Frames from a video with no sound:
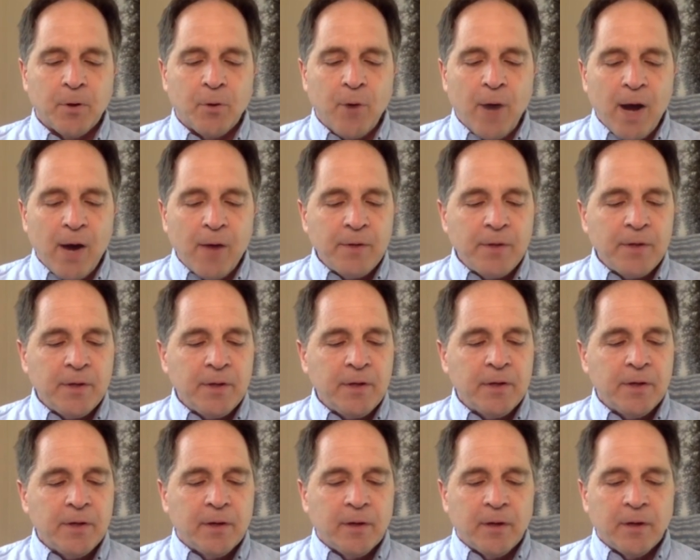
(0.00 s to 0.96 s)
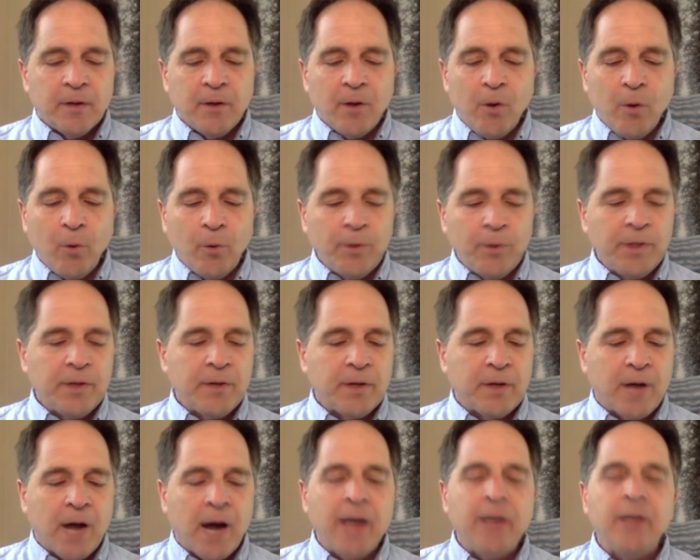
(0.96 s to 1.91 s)
grounded in holding the
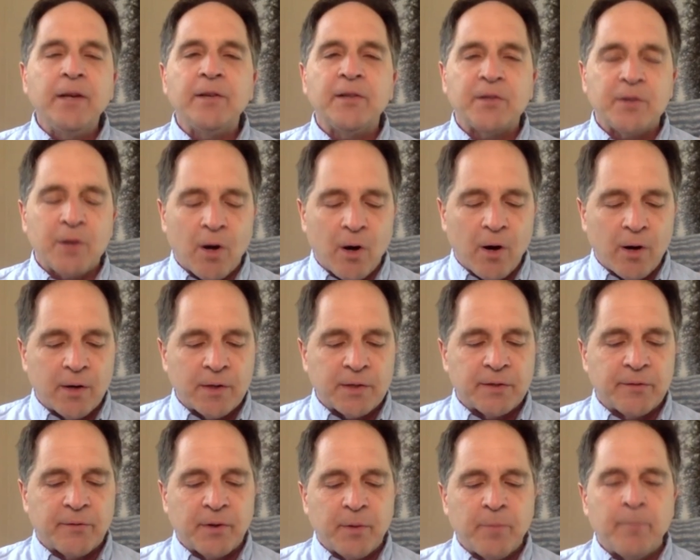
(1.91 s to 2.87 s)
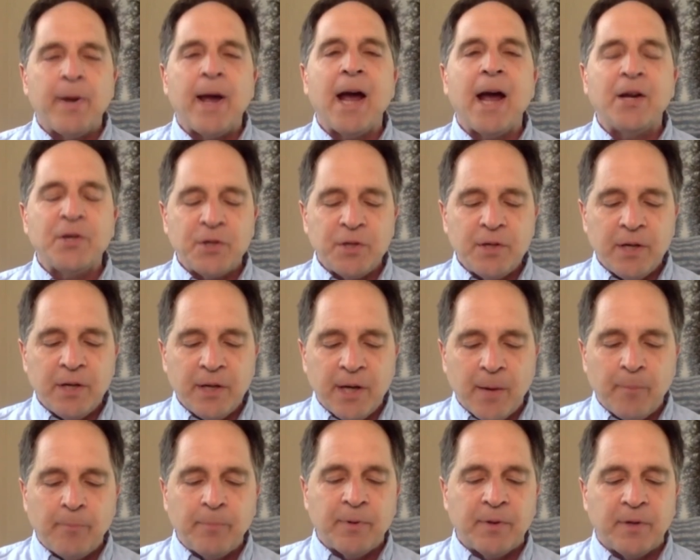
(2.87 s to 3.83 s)
guiding stars of compassion and
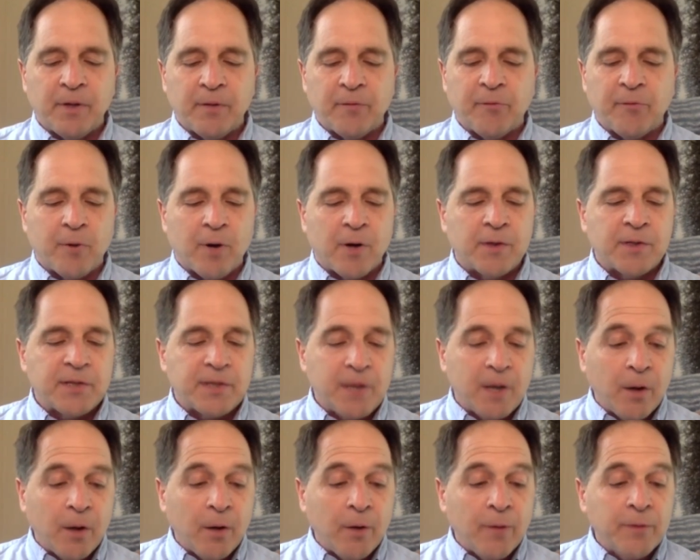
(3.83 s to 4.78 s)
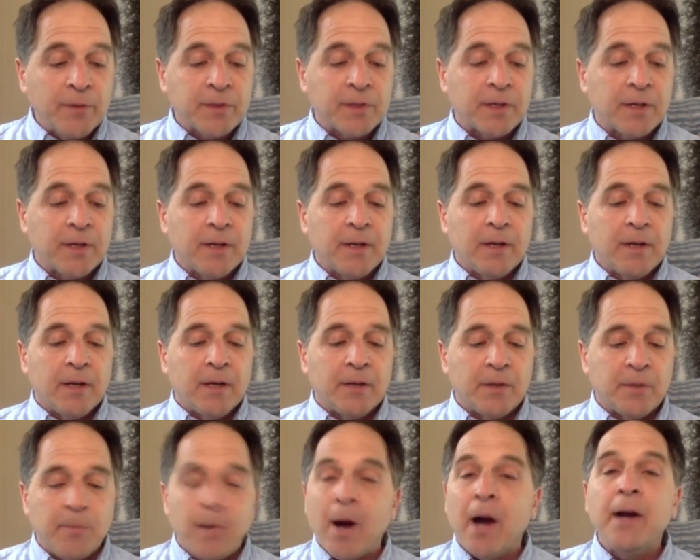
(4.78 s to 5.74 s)
empathy for ourselves and
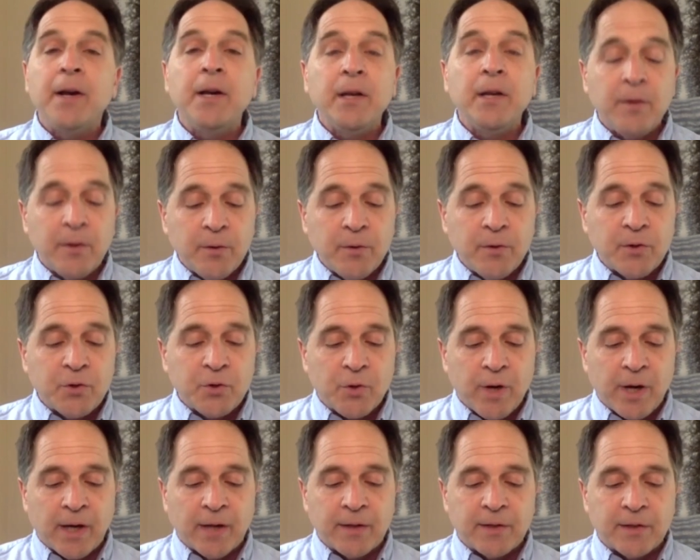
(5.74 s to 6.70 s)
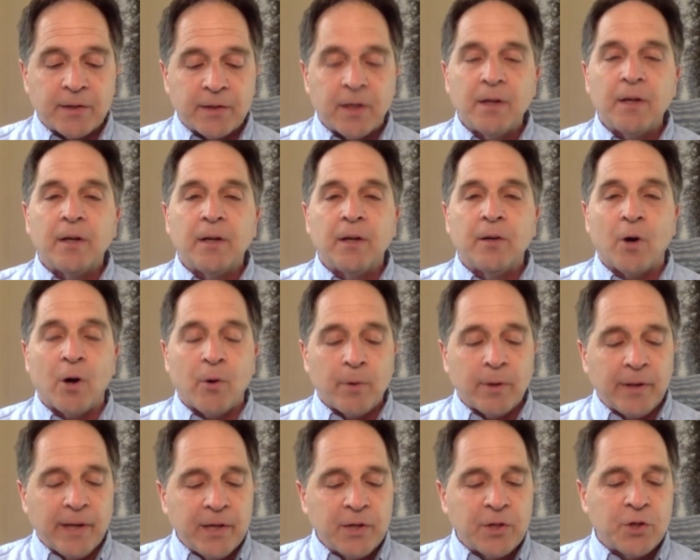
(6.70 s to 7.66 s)
embodying those traits in our
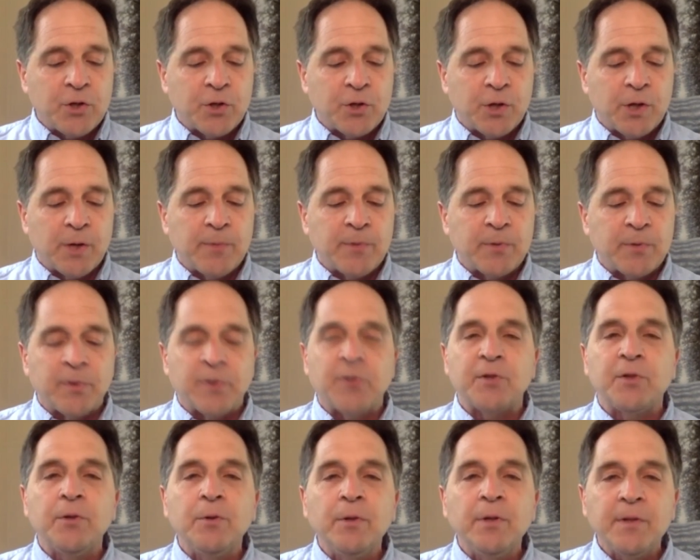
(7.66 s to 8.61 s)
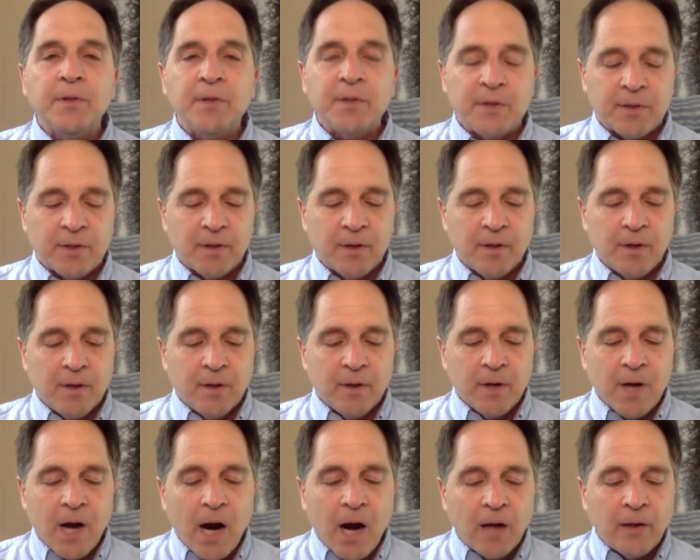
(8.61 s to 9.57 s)
relationships with students,
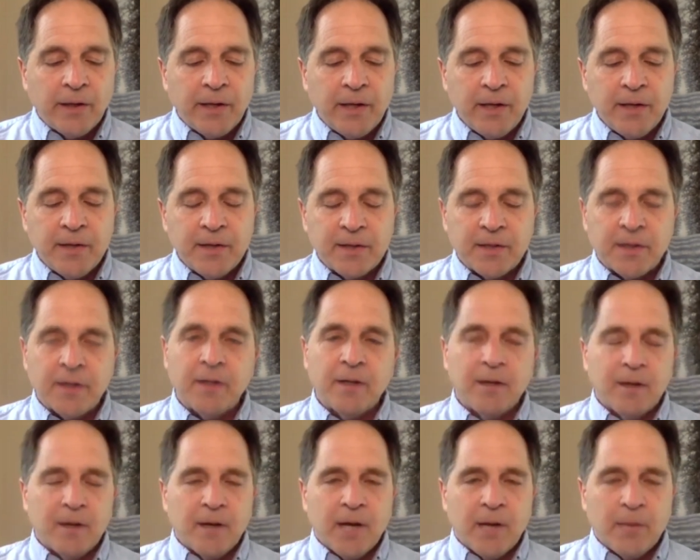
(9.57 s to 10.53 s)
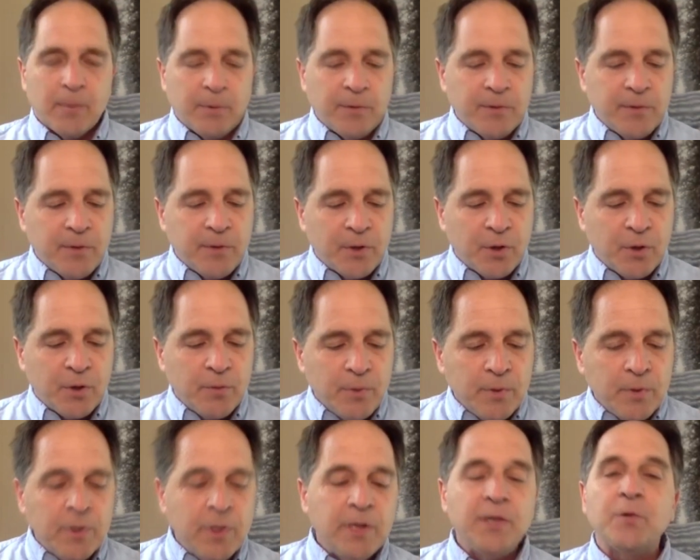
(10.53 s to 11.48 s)
colleagues, and within the
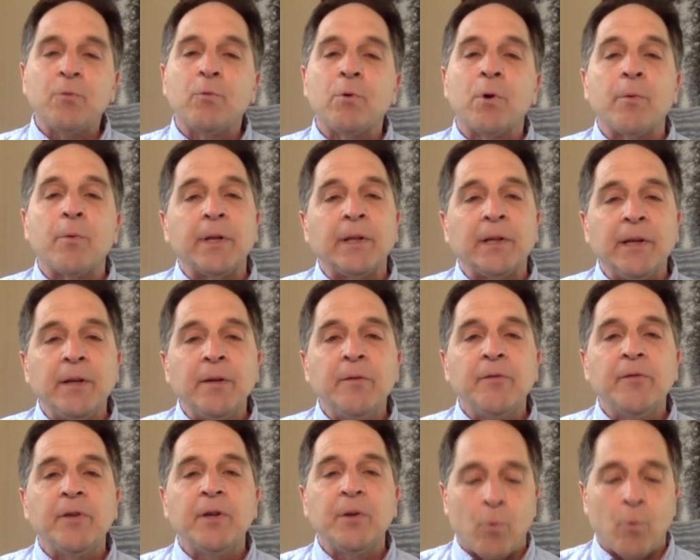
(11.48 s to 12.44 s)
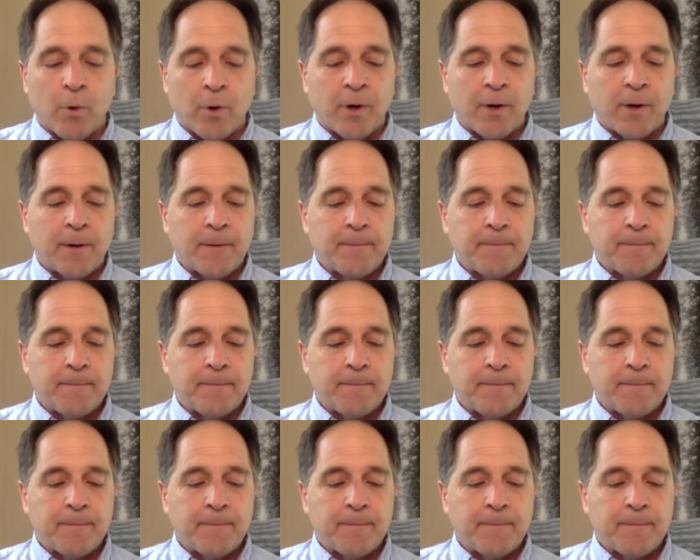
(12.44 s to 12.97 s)
communities where we live and work.